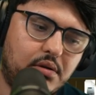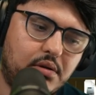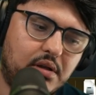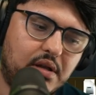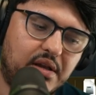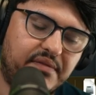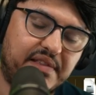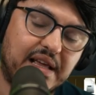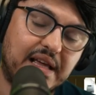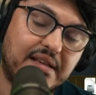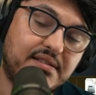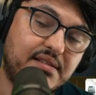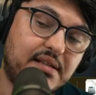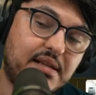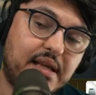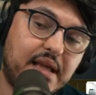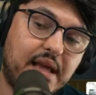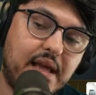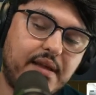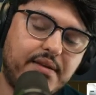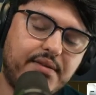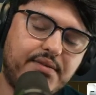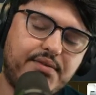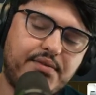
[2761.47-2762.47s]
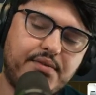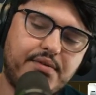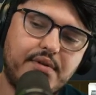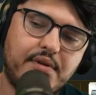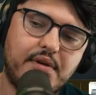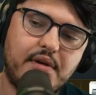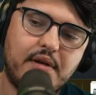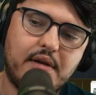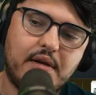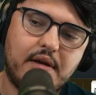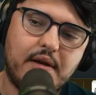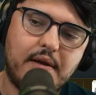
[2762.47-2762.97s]
If that's the case,
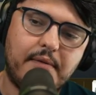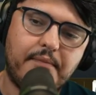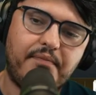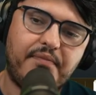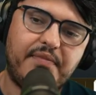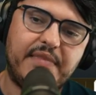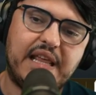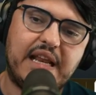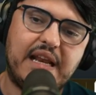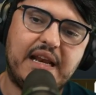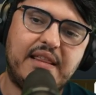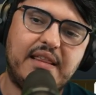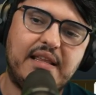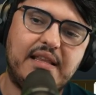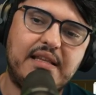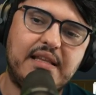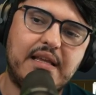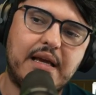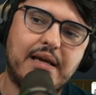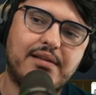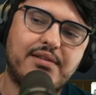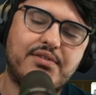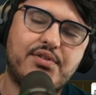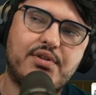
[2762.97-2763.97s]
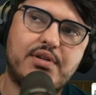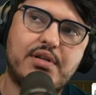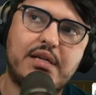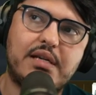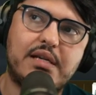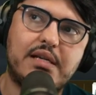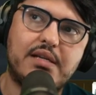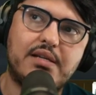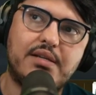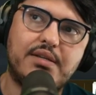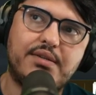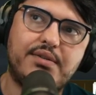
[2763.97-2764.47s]
then I think the answer
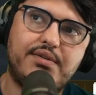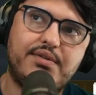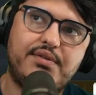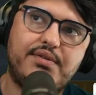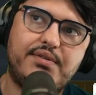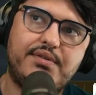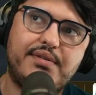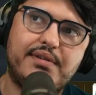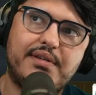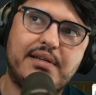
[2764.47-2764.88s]
is